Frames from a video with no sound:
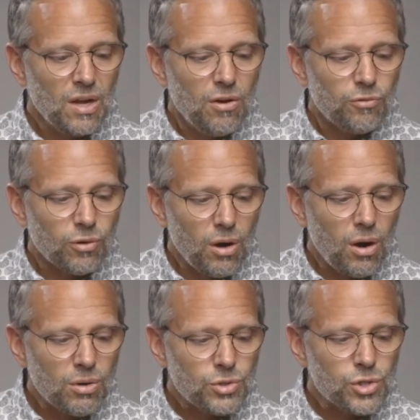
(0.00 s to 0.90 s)
For
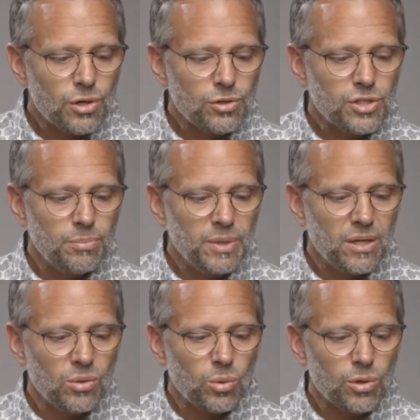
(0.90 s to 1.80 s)
our church to be
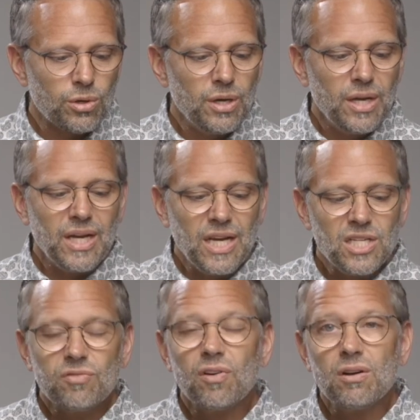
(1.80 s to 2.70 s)
in order,
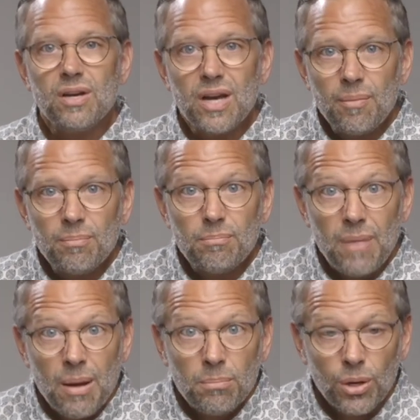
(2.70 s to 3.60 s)
each of our
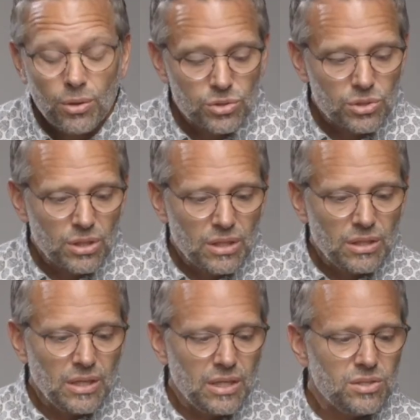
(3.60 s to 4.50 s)
members
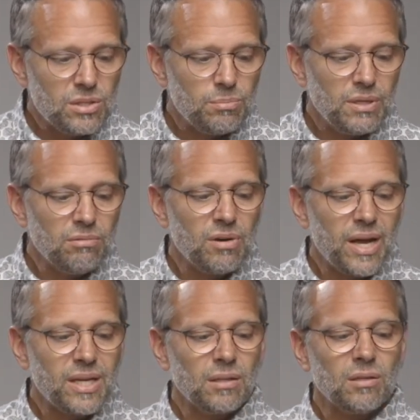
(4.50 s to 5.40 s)
needs to be
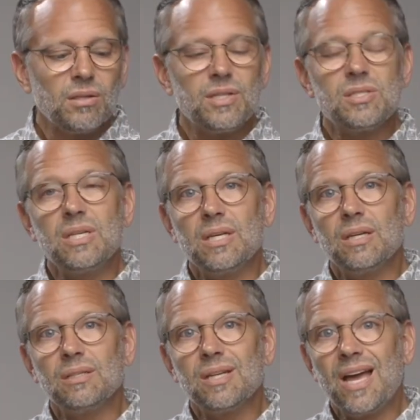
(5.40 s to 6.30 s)
regularly
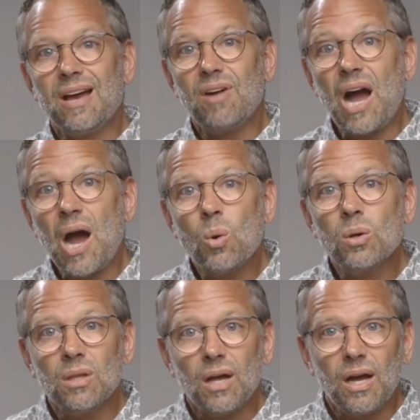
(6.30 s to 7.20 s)
seeking to have
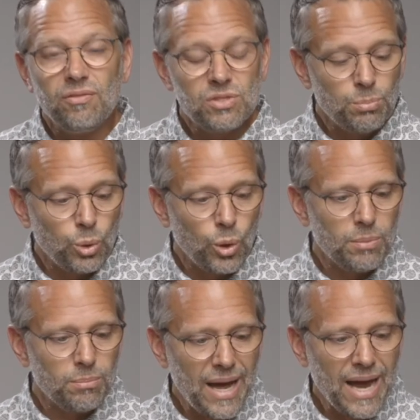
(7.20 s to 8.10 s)
our lives
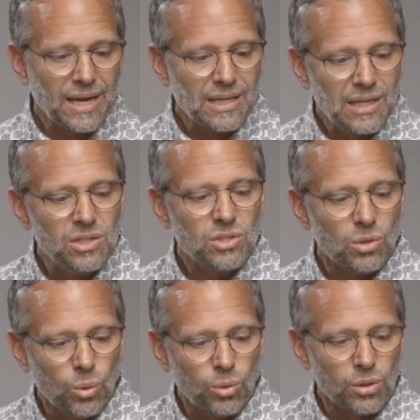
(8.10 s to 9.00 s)
put back into
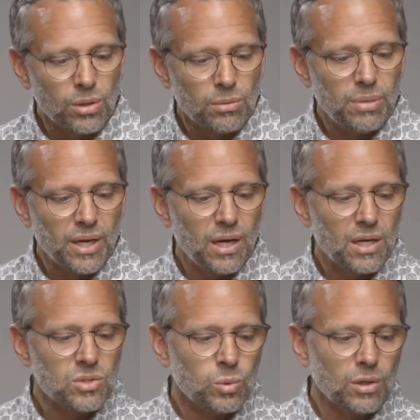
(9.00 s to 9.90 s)
order by
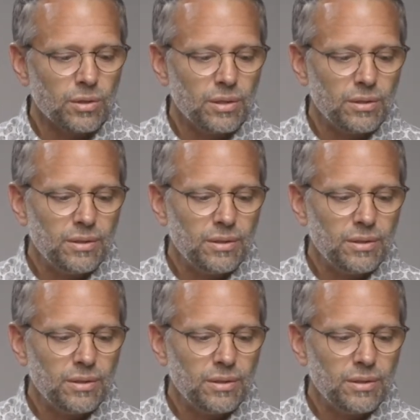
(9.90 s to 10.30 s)
God's word.